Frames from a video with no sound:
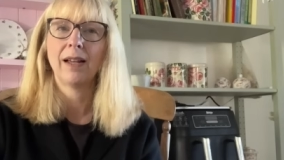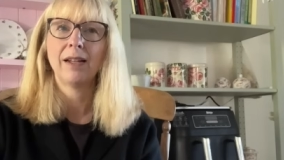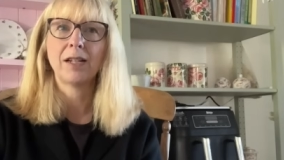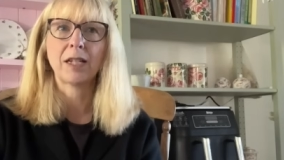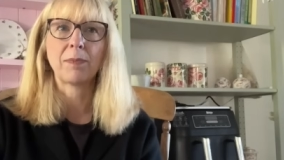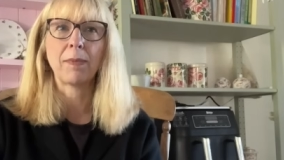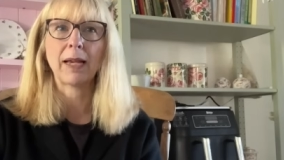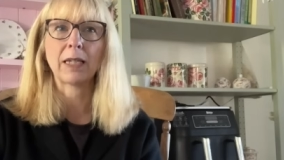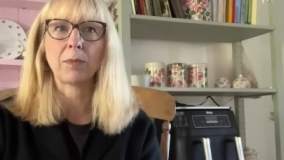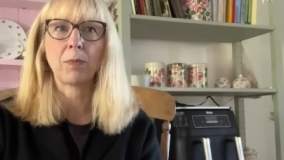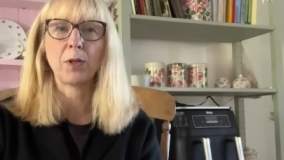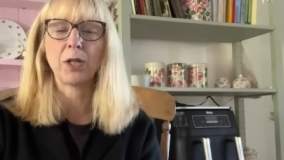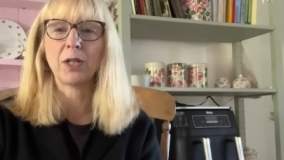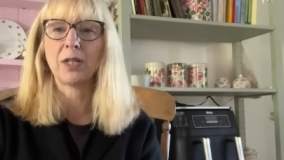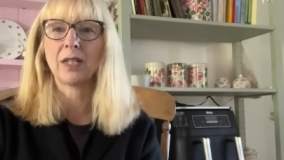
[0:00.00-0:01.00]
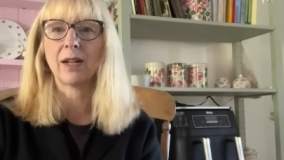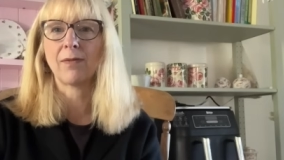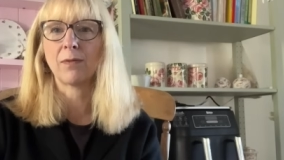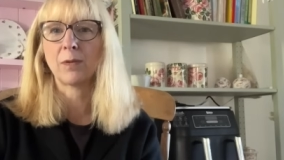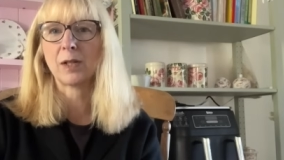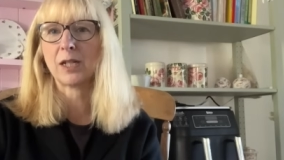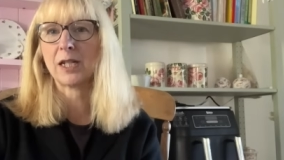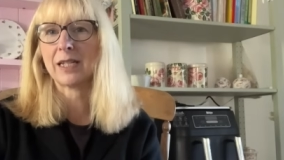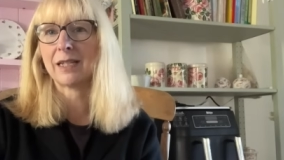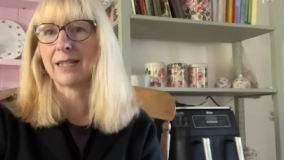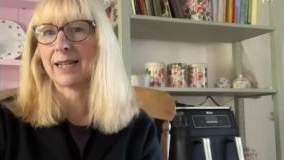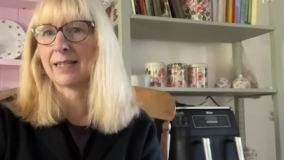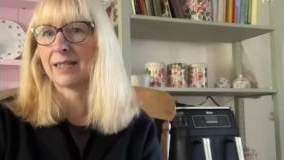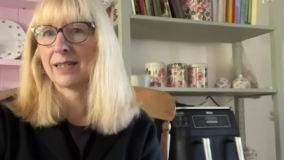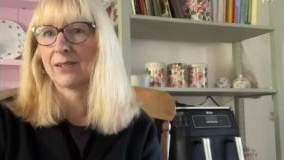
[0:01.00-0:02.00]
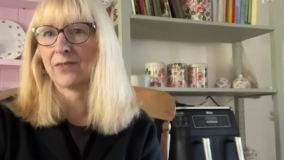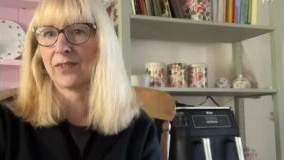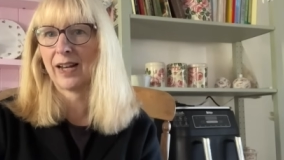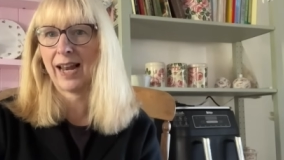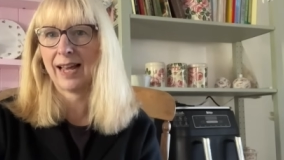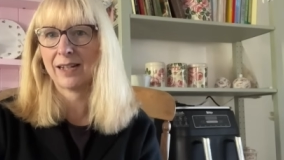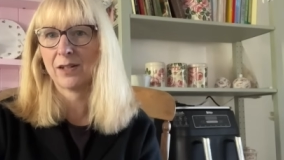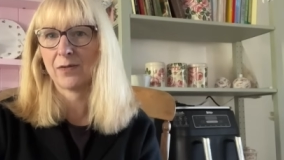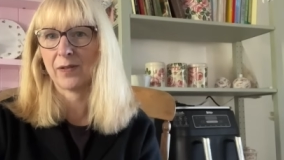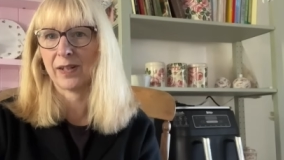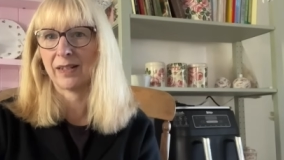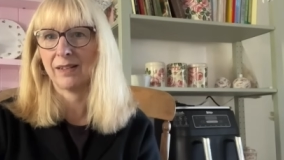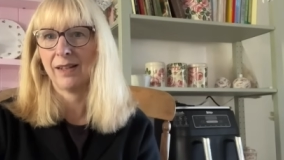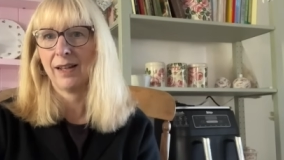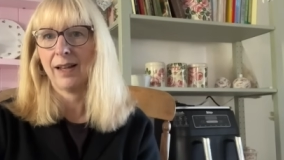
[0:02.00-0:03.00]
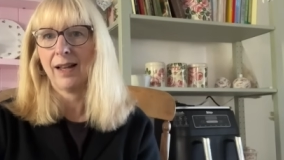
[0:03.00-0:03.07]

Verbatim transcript: just mass produce stuff which is destined for landfill.